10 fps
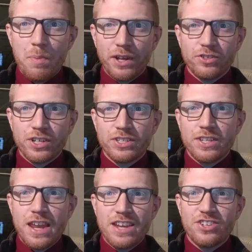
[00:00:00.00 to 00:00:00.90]

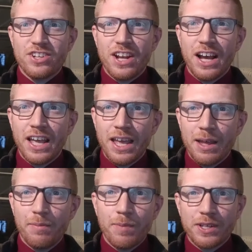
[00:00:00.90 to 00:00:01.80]
Metrics Nation, I
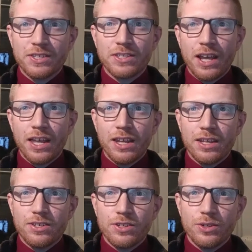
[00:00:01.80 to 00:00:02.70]
am
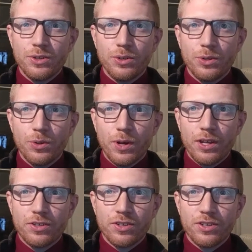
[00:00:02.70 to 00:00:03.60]
excited to
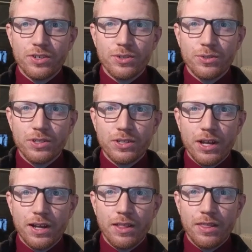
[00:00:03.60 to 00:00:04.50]
introduce
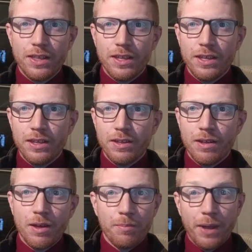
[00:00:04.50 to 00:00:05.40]
the
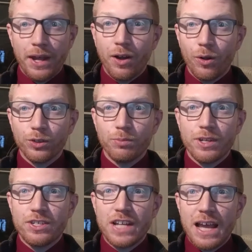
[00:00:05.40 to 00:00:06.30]

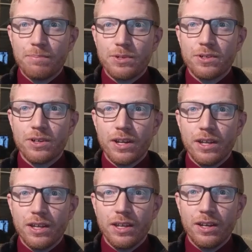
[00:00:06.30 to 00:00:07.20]
penultimate chapter
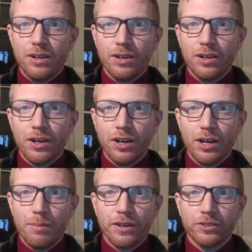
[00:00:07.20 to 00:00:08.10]
in our
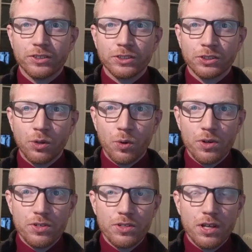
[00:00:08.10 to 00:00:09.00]
econometrics
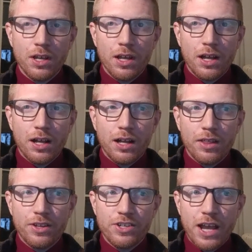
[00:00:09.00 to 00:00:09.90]
course,
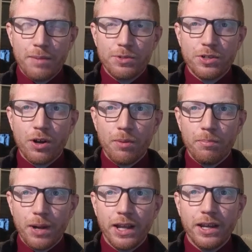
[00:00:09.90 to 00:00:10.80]
the chapter on
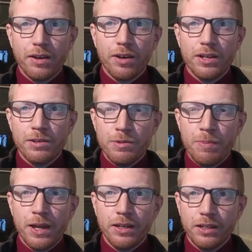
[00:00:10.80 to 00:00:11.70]
binary
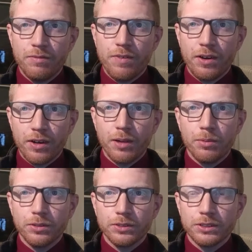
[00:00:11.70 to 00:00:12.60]
dependent
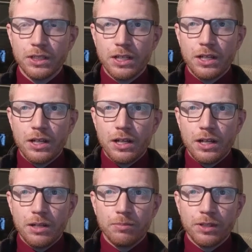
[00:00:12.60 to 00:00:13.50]
variables.
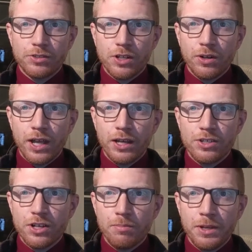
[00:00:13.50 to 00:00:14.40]
Let's go ahead
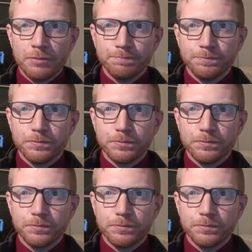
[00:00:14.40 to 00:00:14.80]
and jump in.